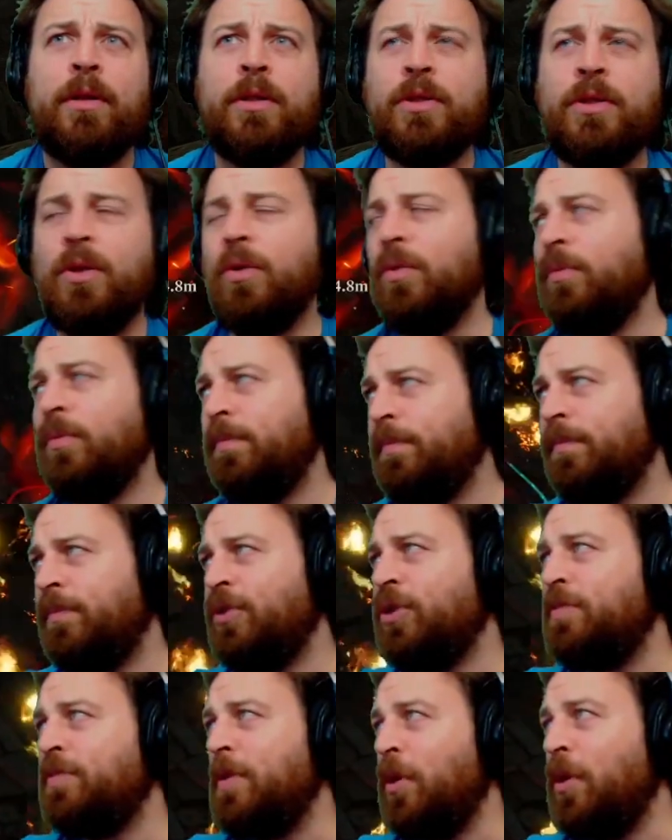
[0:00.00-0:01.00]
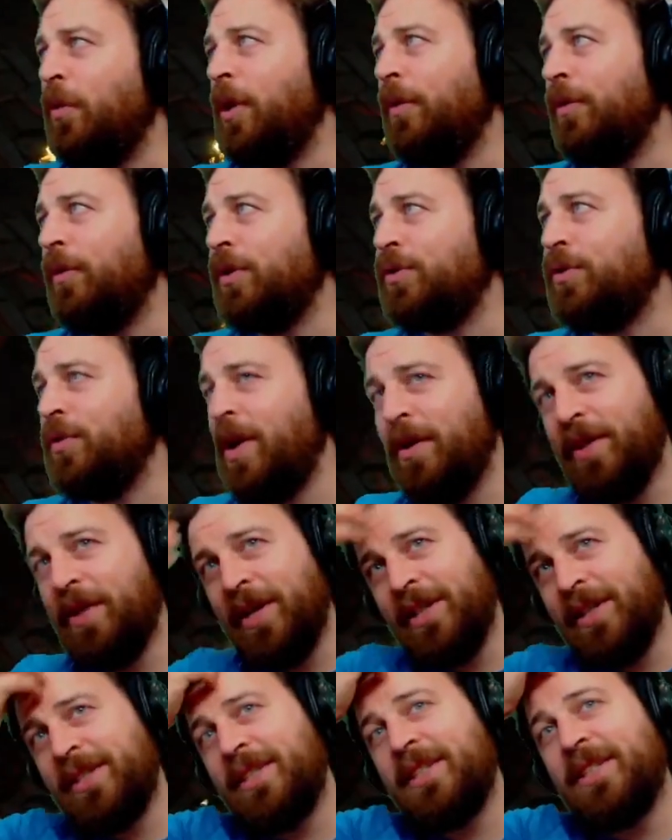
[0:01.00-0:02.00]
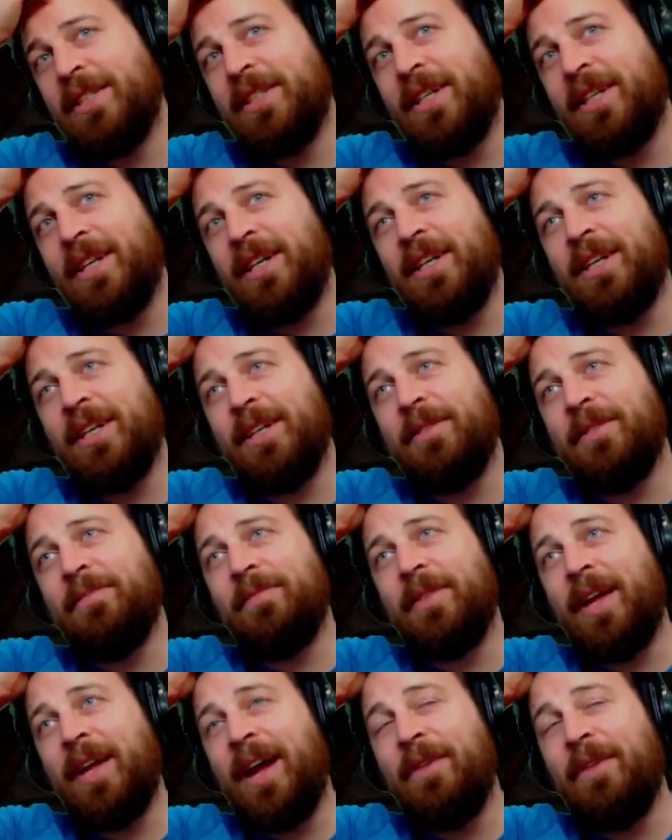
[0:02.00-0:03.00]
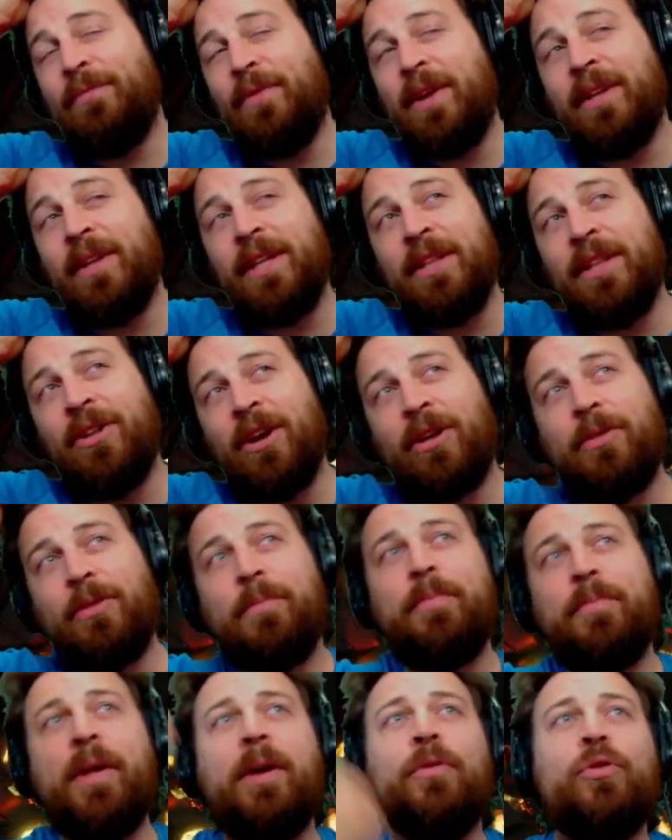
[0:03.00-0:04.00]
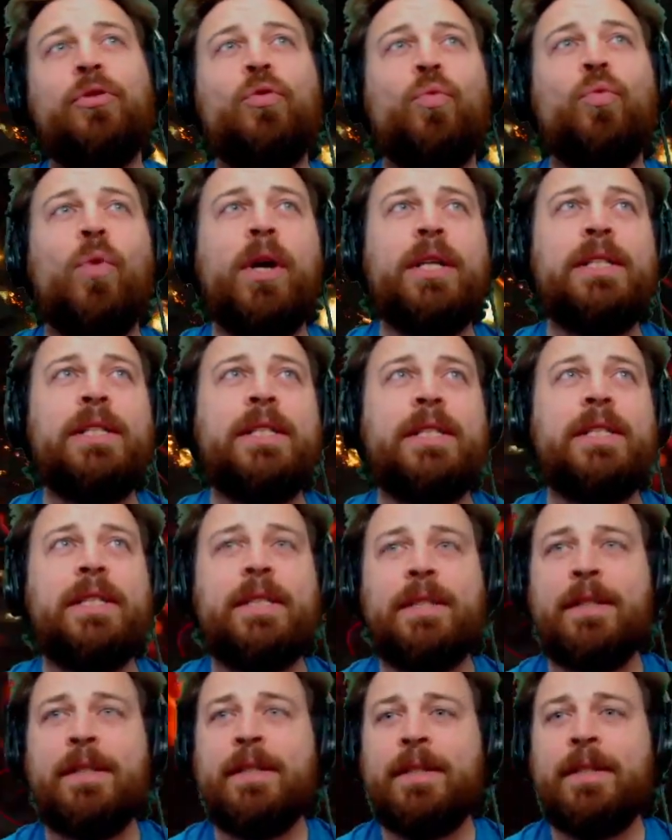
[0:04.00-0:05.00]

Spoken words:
So just be aware of your surroundings. I failed at knocking him down twice.